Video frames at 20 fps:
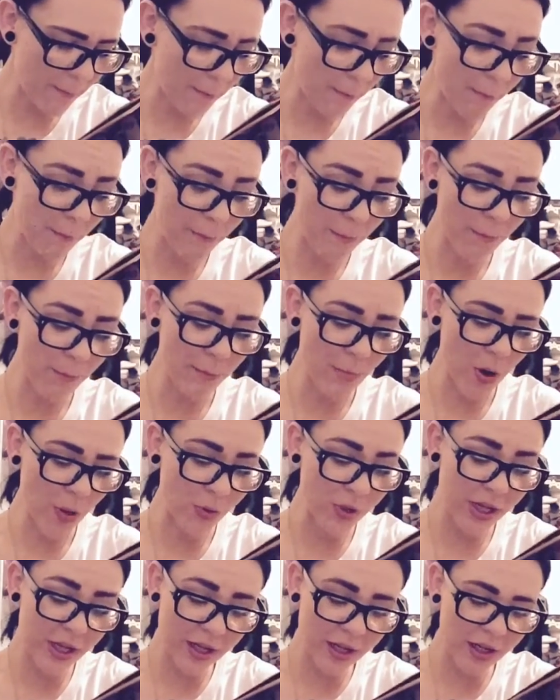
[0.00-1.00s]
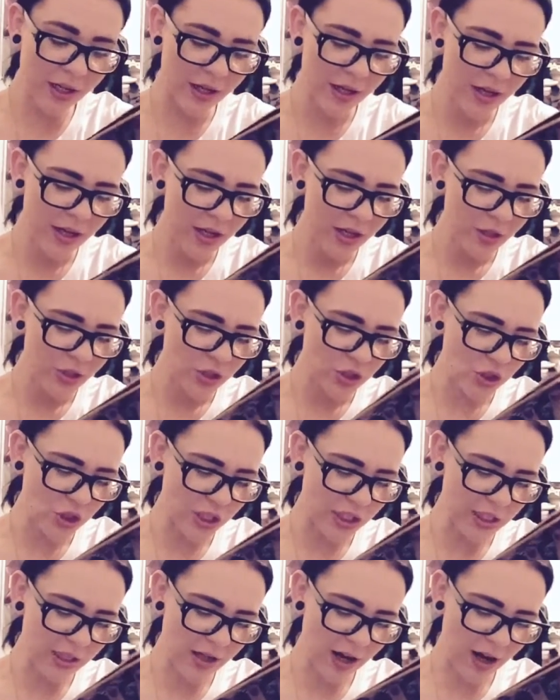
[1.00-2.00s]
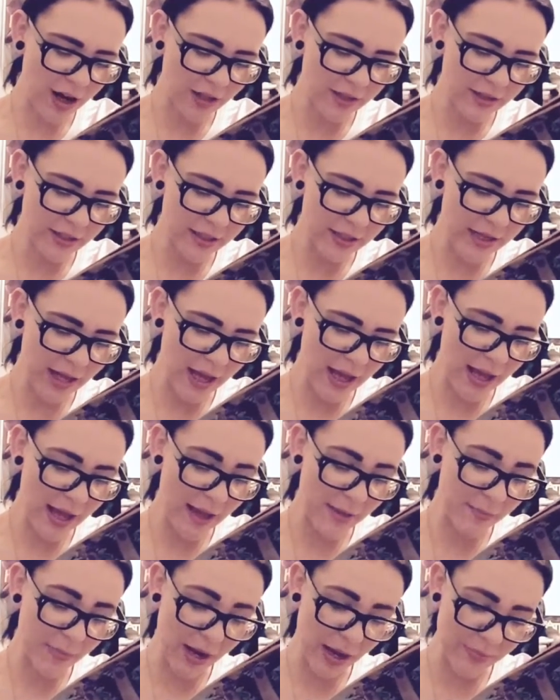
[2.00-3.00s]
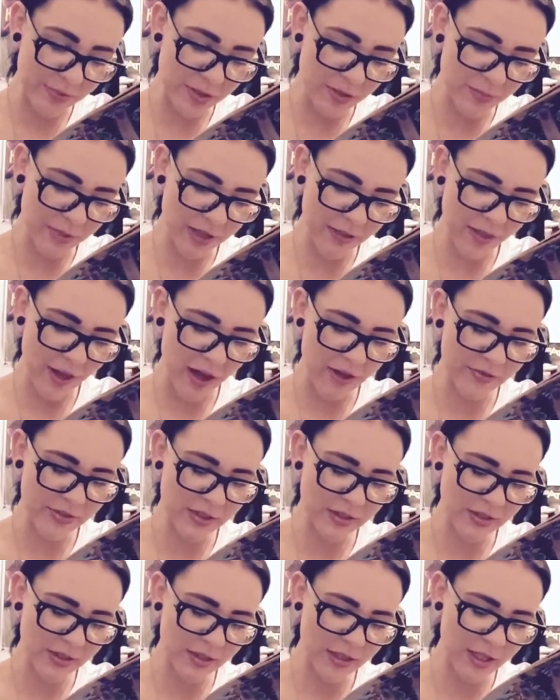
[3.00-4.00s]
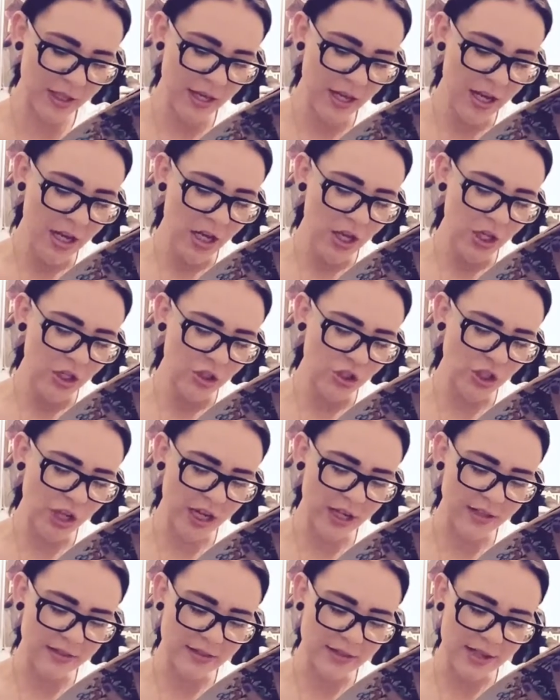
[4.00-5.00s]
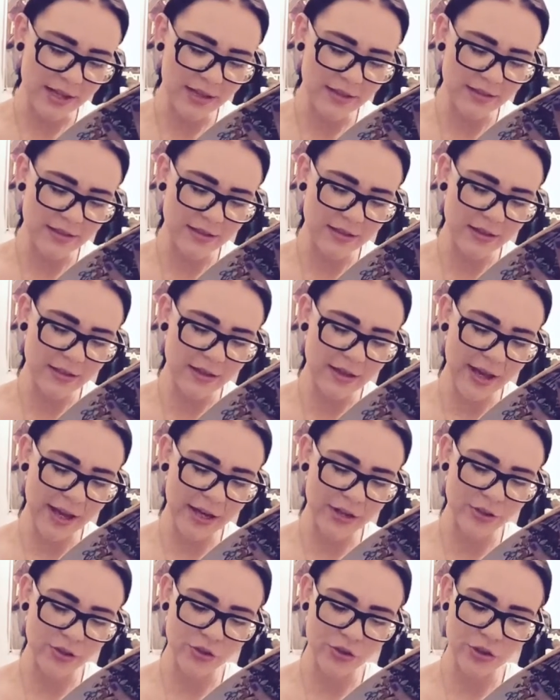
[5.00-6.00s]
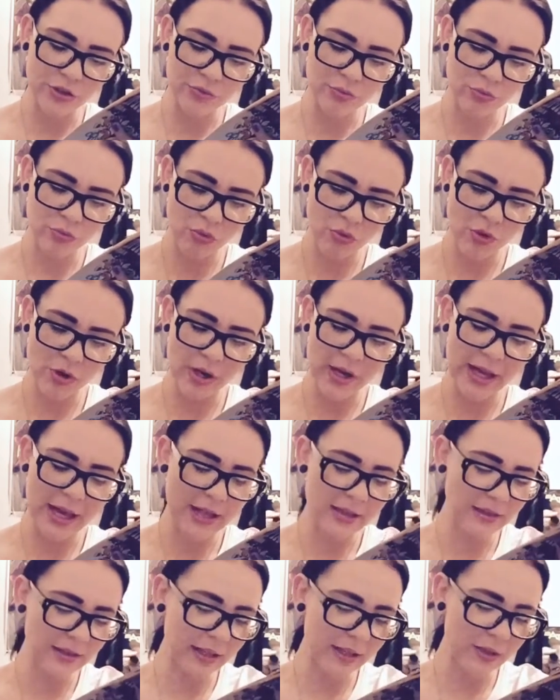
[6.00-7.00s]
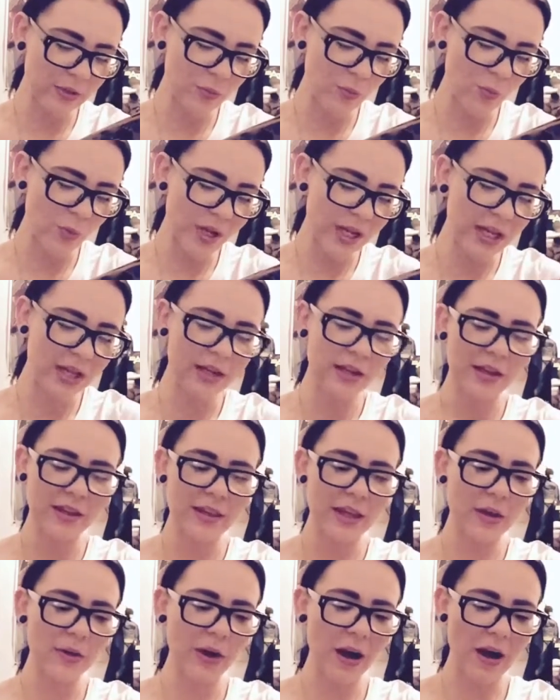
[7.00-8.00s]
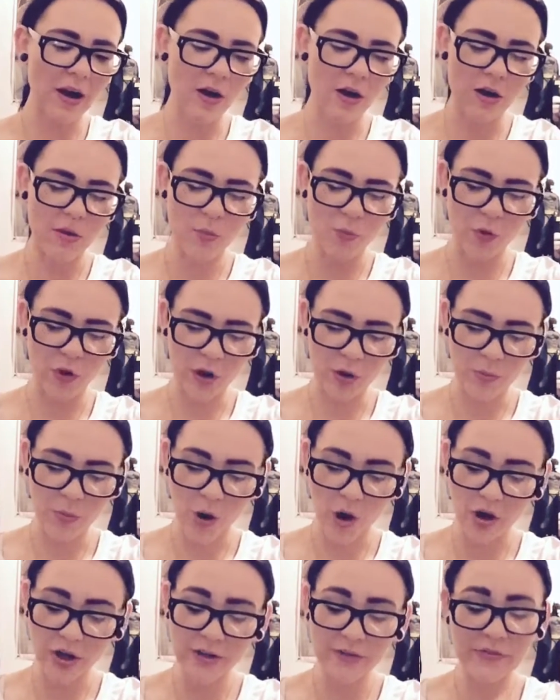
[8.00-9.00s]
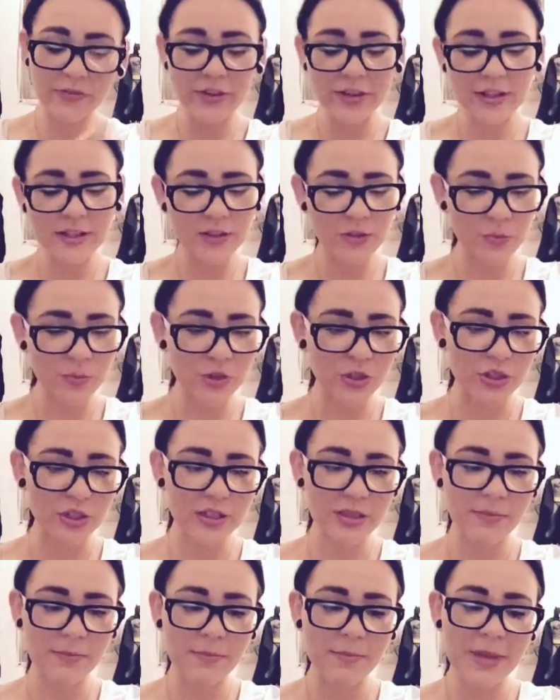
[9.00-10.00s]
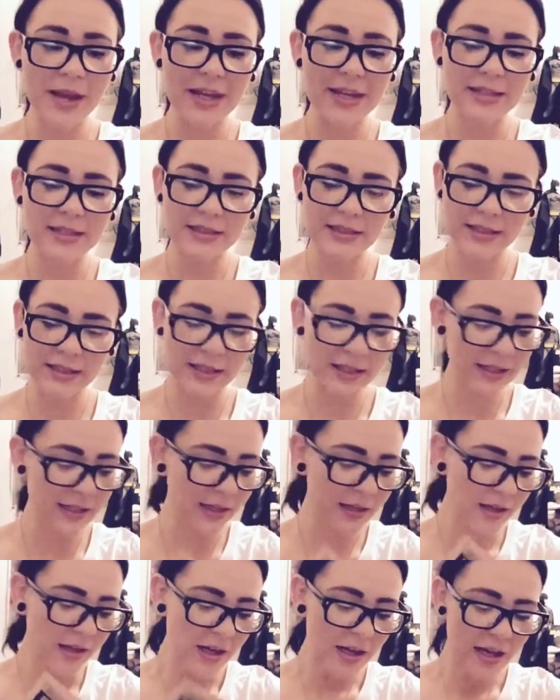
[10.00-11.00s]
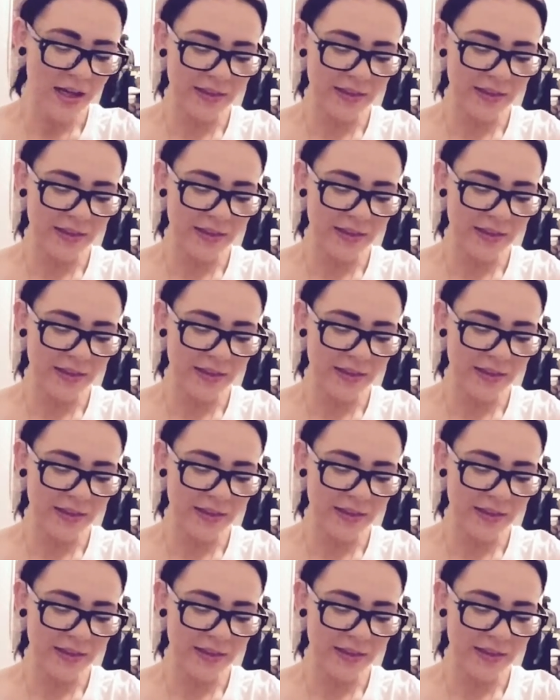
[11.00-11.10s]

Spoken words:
Monick, Gene Collin, and Bob Smith, obviously. Jay Constanza, Adrian Roy, and Len Wein, they were a part of this, which is amazing.